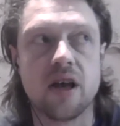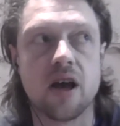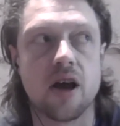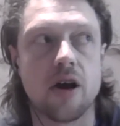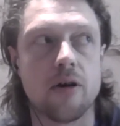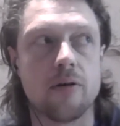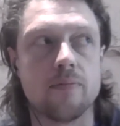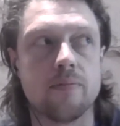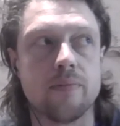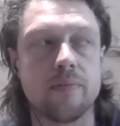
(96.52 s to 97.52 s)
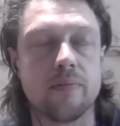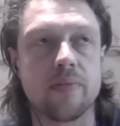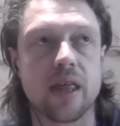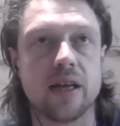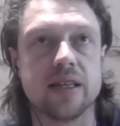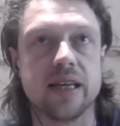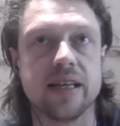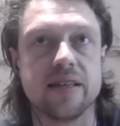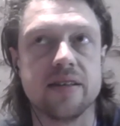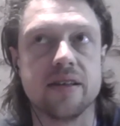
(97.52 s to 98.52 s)
Um,
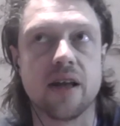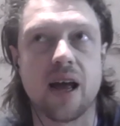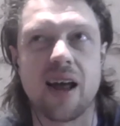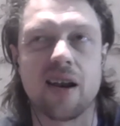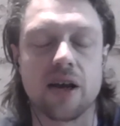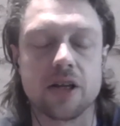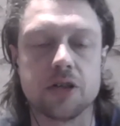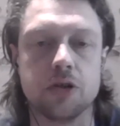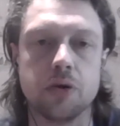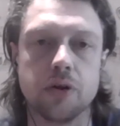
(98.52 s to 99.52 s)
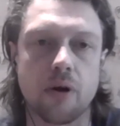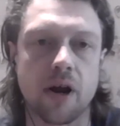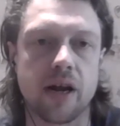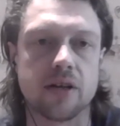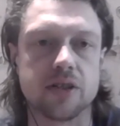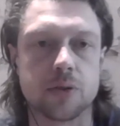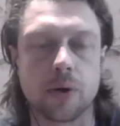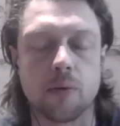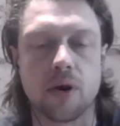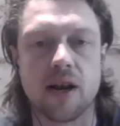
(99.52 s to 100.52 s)
in at like junior A under
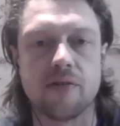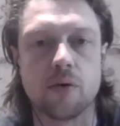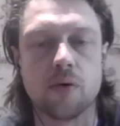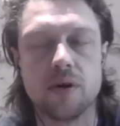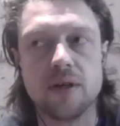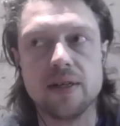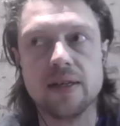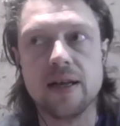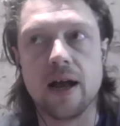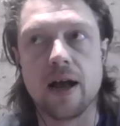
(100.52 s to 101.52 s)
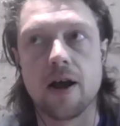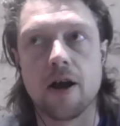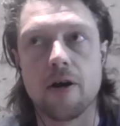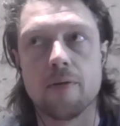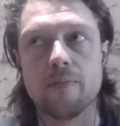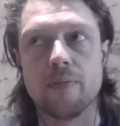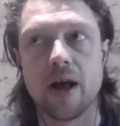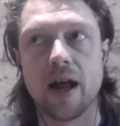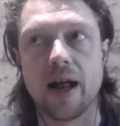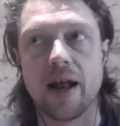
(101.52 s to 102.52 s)
21 level um,
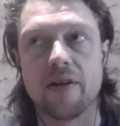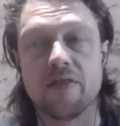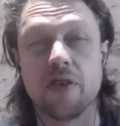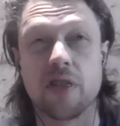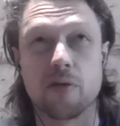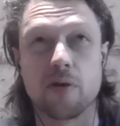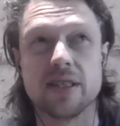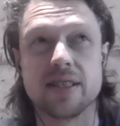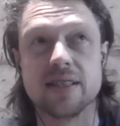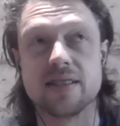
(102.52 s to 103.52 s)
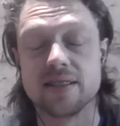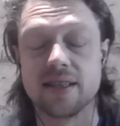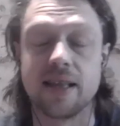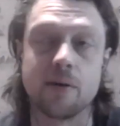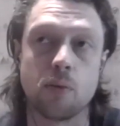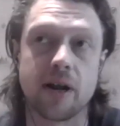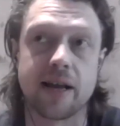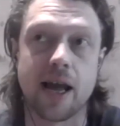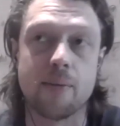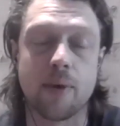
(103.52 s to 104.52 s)
for 3 seasons, and then when I
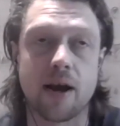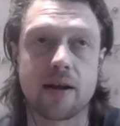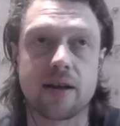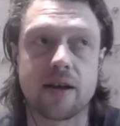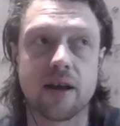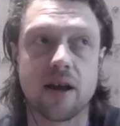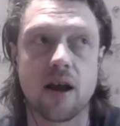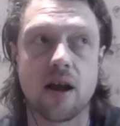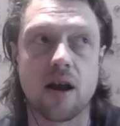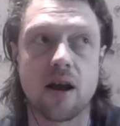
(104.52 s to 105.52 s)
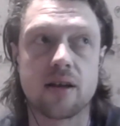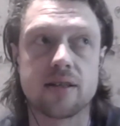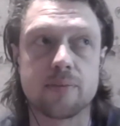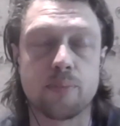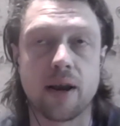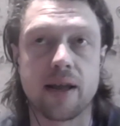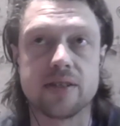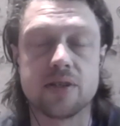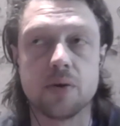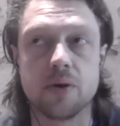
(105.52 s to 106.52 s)
came back, uh,
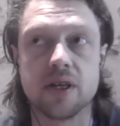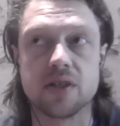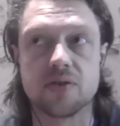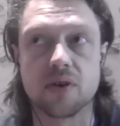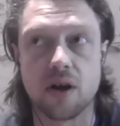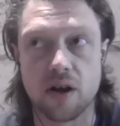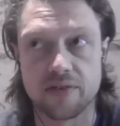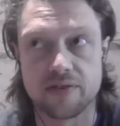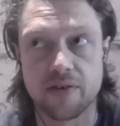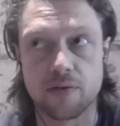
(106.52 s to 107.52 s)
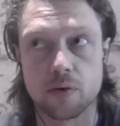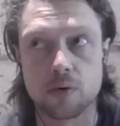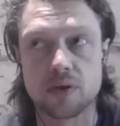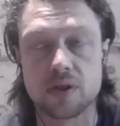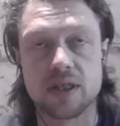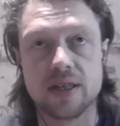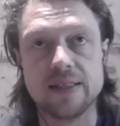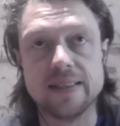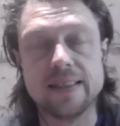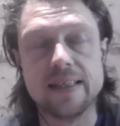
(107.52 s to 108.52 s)
played 2 years for Cardiff Devils,
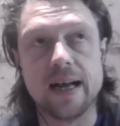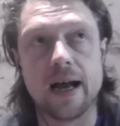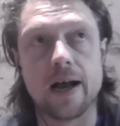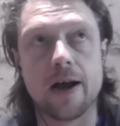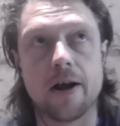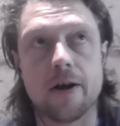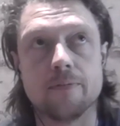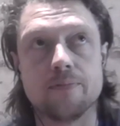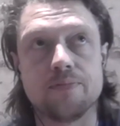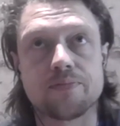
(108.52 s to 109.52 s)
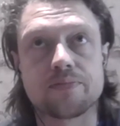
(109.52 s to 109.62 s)
um,